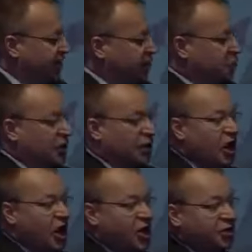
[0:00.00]
to a
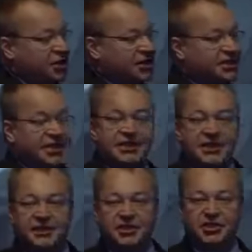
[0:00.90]
large
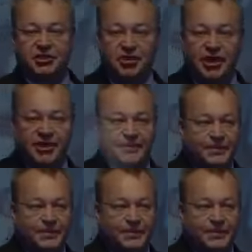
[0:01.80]
6-inch screen.